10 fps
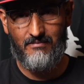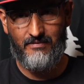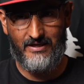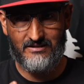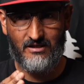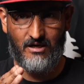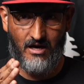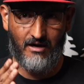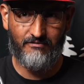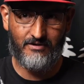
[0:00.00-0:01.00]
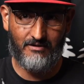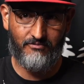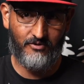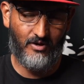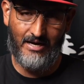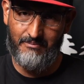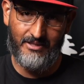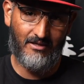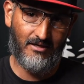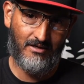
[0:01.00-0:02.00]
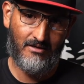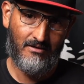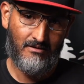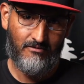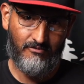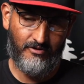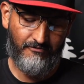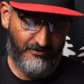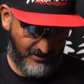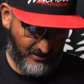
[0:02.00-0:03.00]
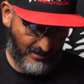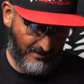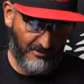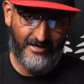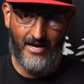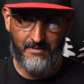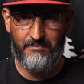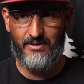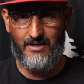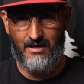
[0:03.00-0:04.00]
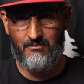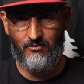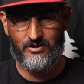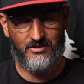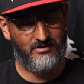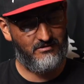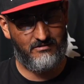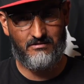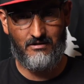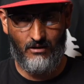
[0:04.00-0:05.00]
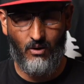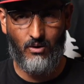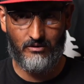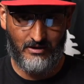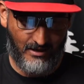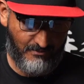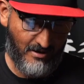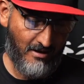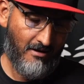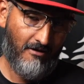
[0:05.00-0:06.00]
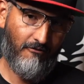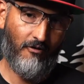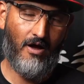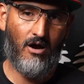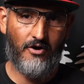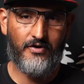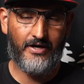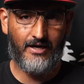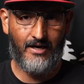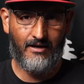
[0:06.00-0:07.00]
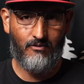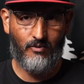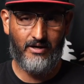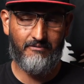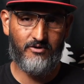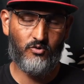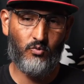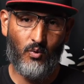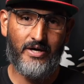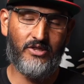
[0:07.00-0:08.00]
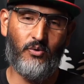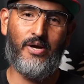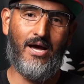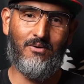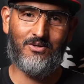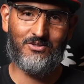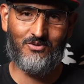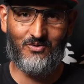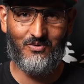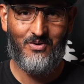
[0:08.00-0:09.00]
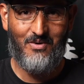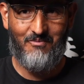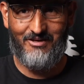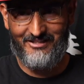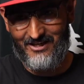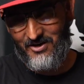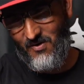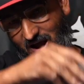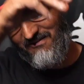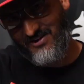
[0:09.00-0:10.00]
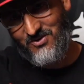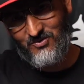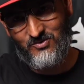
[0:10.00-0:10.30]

that's a cutoff time for you. Gotta be done for the 50K by 9 p.m., which is a long time. For the 100K, we're giving you 23 hours. So basically, you have until